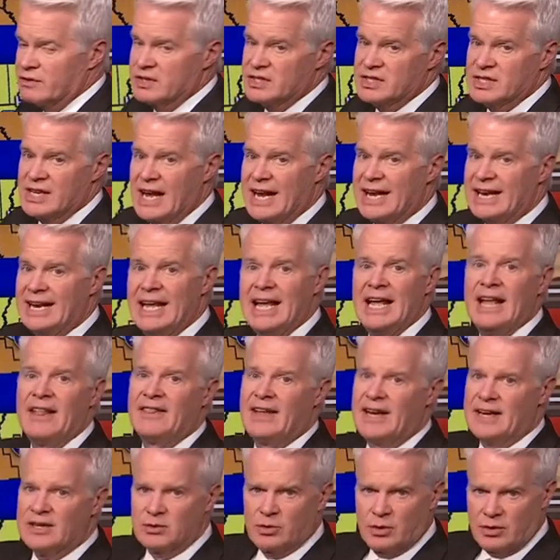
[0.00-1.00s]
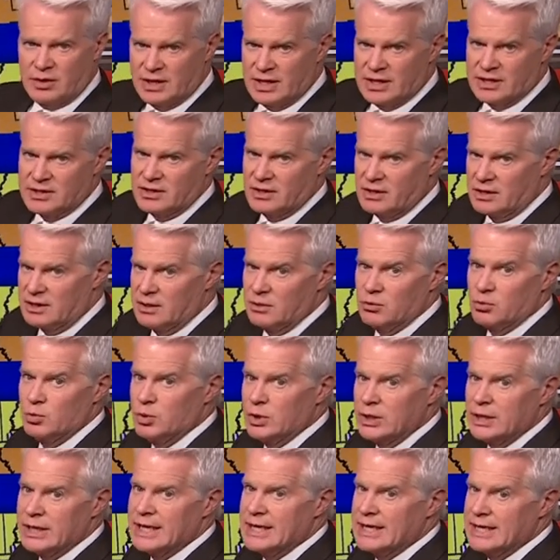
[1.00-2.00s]
of the state, that's where things are going to
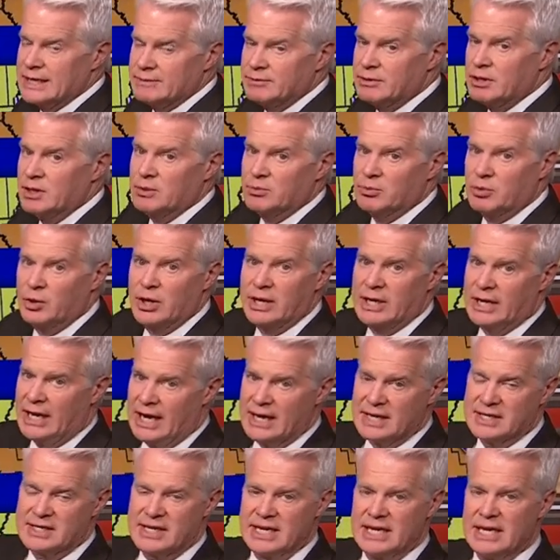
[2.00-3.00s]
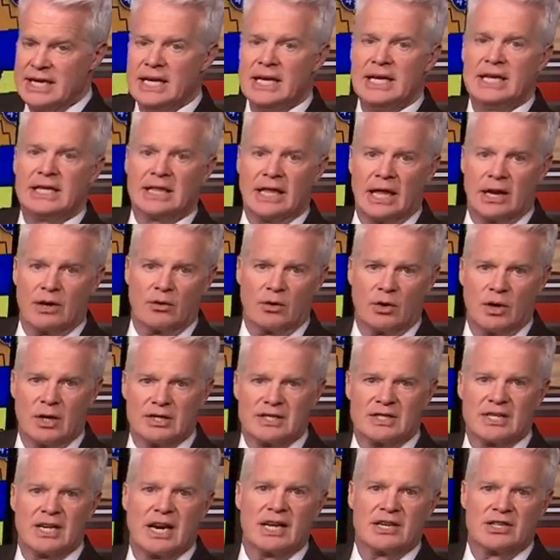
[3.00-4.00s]
really get uh, pretty nasty later
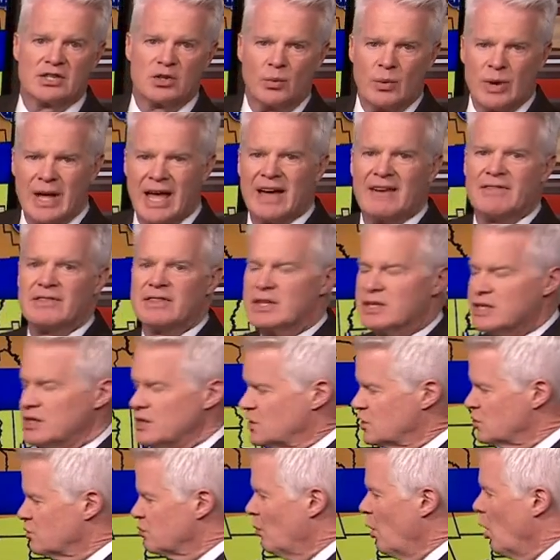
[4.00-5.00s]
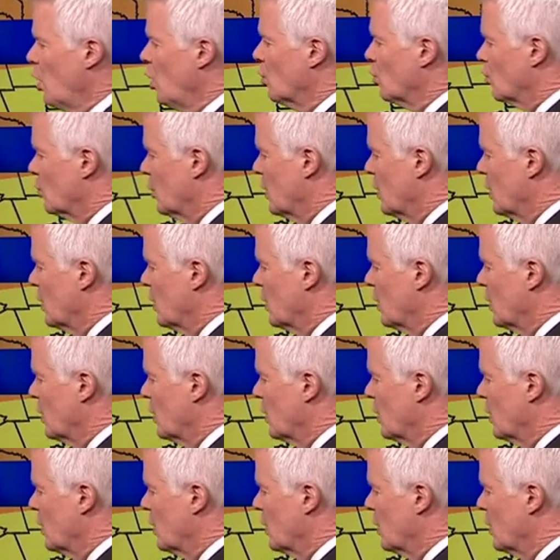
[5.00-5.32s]
on today. So we have the small